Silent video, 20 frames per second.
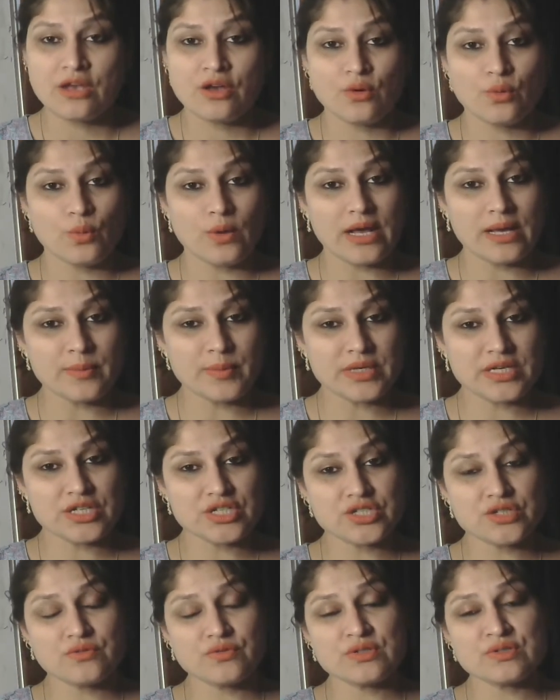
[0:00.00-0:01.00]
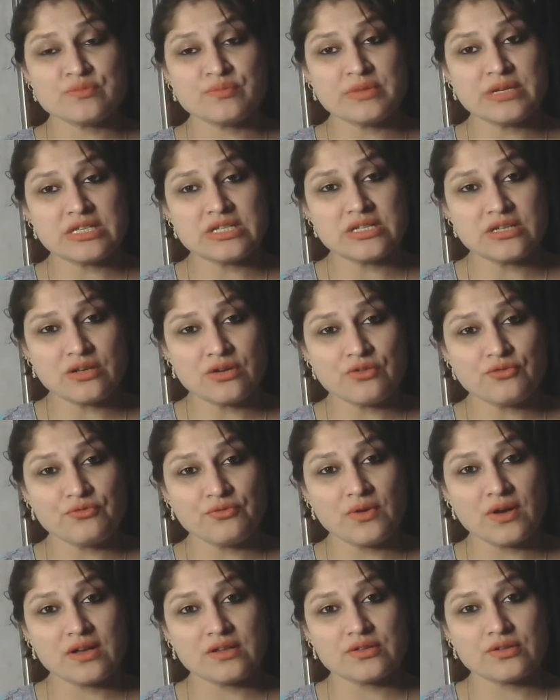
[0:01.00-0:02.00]
Why? Because she was meeting her
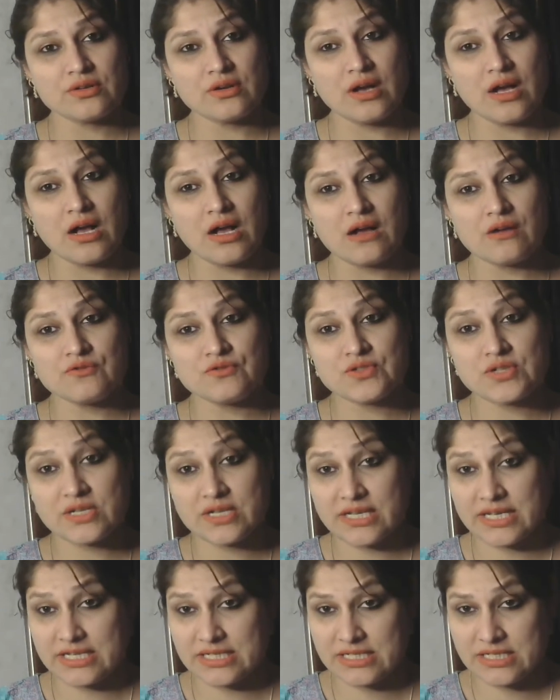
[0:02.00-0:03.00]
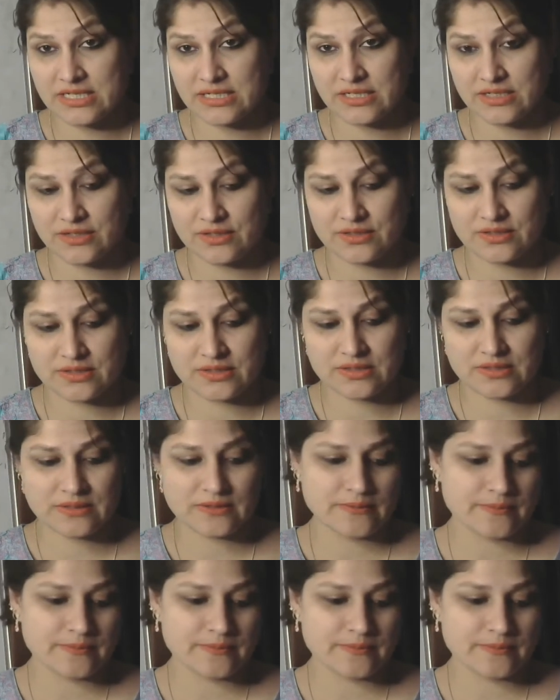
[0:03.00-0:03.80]
father after 18 years.